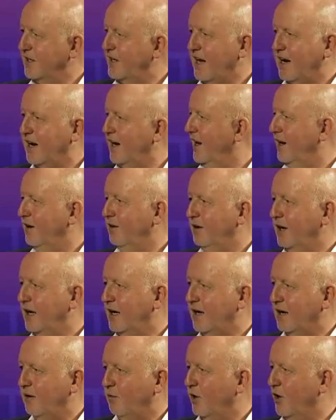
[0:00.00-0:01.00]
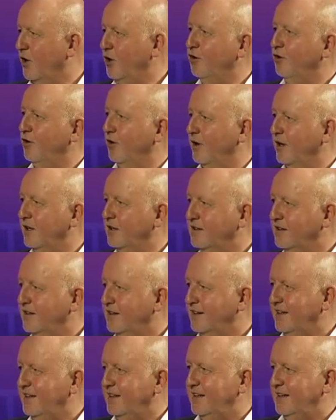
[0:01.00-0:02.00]
Kennedy. What are you doing?"
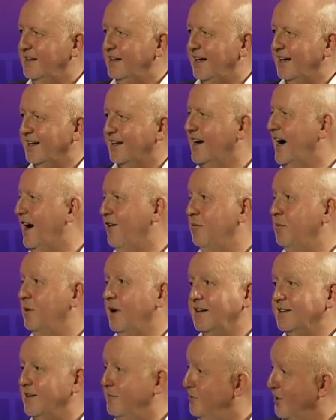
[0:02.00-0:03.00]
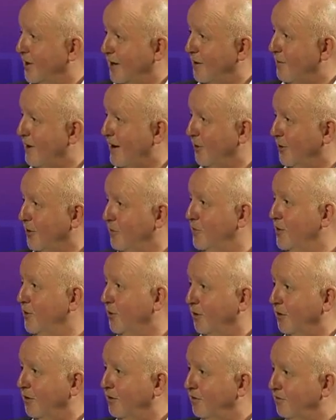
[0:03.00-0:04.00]
And the guy replies, "I'm putting a man on the
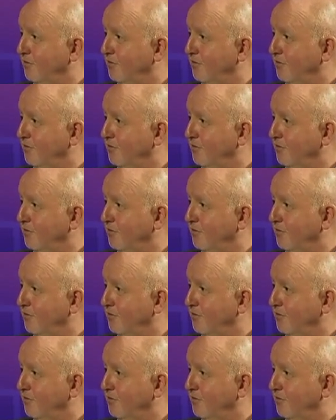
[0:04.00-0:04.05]
moon."